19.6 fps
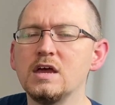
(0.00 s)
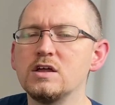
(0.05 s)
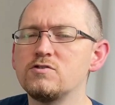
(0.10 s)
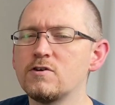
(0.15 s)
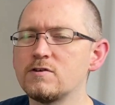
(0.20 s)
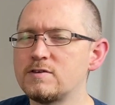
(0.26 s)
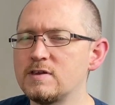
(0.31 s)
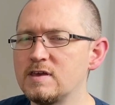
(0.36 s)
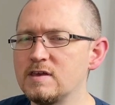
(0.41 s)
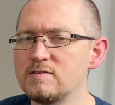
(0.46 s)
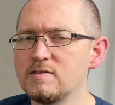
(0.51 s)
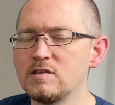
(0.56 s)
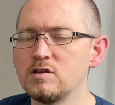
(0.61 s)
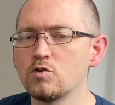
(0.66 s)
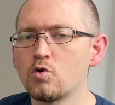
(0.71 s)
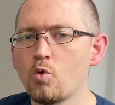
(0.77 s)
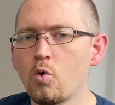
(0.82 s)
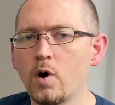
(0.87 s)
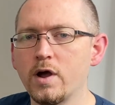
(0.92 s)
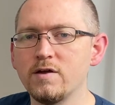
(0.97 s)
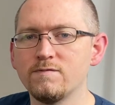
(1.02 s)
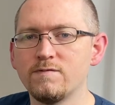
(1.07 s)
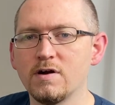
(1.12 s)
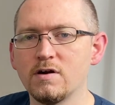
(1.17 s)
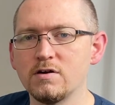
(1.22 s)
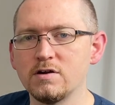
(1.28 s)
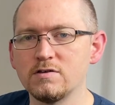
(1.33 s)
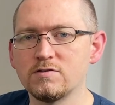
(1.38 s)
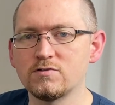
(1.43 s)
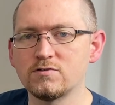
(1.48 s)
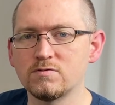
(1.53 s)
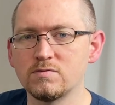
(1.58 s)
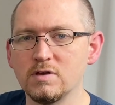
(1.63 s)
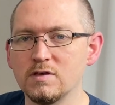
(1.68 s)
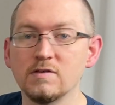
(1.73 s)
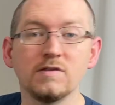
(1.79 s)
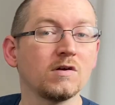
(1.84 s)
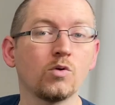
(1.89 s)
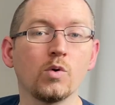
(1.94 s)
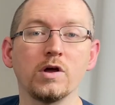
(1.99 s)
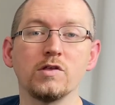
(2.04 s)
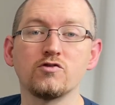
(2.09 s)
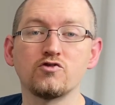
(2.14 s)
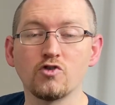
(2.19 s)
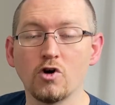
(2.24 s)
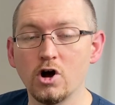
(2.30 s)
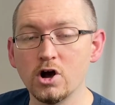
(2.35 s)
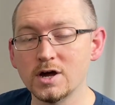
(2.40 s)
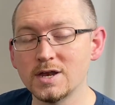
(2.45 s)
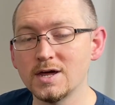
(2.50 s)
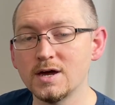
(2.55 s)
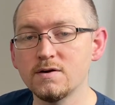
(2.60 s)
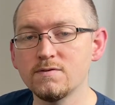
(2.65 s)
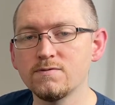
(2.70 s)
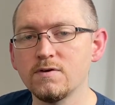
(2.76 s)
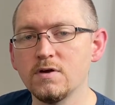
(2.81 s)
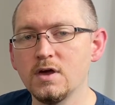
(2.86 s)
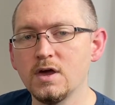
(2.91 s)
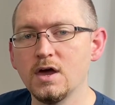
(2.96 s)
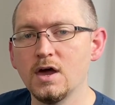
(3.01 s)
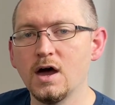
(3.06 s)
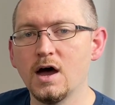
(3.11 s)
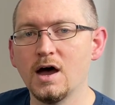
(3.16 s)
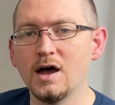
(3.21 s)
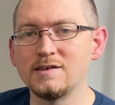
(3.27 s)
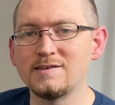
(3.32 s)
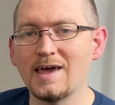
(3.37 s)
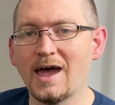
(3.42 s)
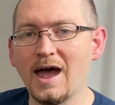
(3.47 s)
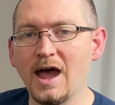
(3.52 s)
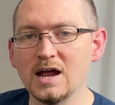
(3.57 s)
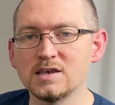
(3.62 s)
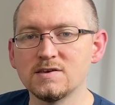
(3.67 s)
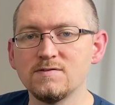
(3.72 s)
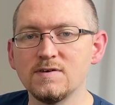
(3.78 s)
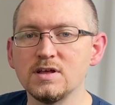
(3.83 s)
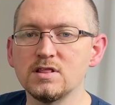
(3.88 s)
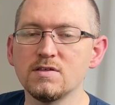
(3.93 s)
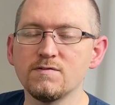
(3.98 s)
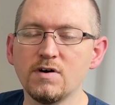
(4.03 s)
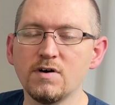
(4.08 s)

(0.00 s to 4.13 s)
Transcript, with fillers: just isn't quite very isn't quite strong enough uh, to activate the